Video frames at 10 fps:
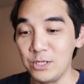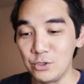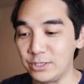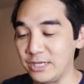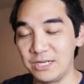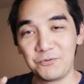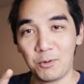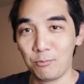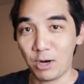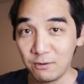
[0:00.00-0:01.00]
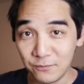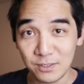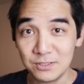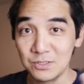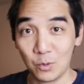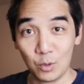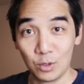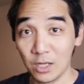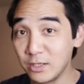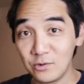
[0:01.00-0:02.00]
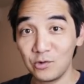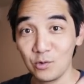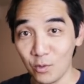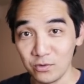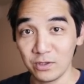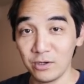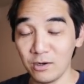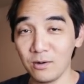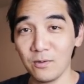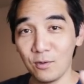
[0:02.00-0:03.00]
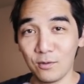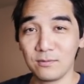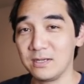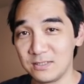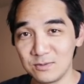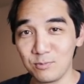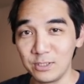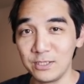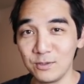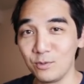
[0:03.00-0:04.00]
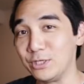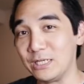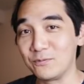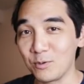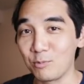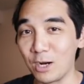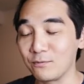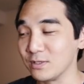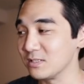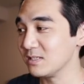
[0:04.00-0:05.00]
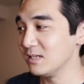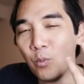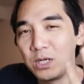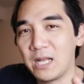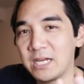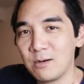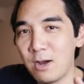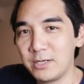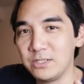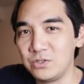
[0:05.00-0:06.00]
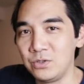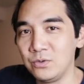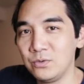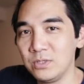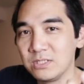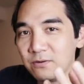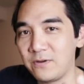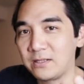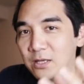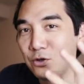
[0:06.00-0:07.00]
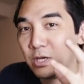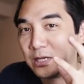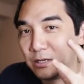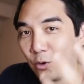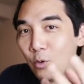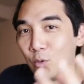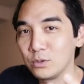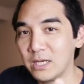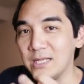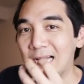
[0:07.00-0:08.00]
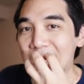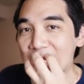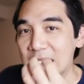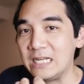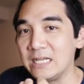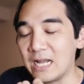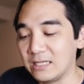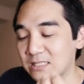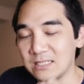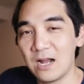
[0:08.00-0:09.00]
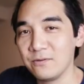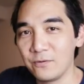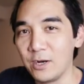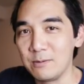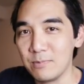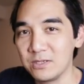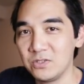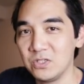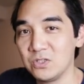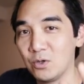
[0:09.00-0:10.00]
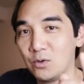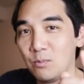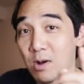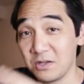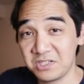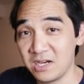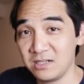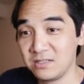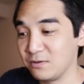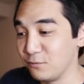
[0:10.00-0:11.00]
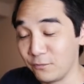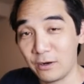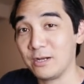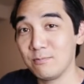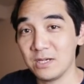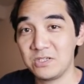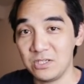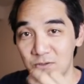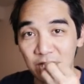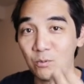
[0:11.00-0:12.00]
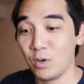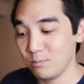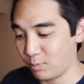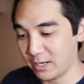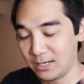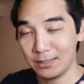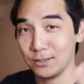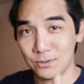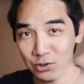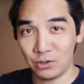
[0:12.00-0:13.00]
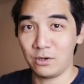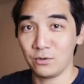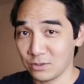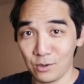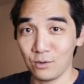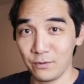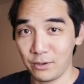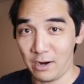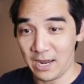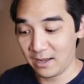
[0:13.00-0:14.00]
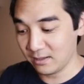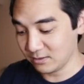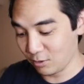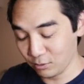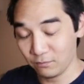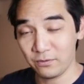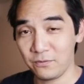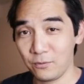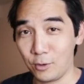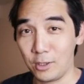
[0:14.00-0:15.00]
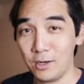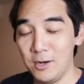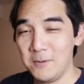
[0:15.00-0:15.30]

You can eat it for breakfast or lunch or dinner, although it's pretty good when you eat it for breakfast. What I like about it too is the fact that you can hold it and eat it and it's not very messy. So Malasadas, very messy. You take one bite and the sugar goes all over your hands, all over the floor.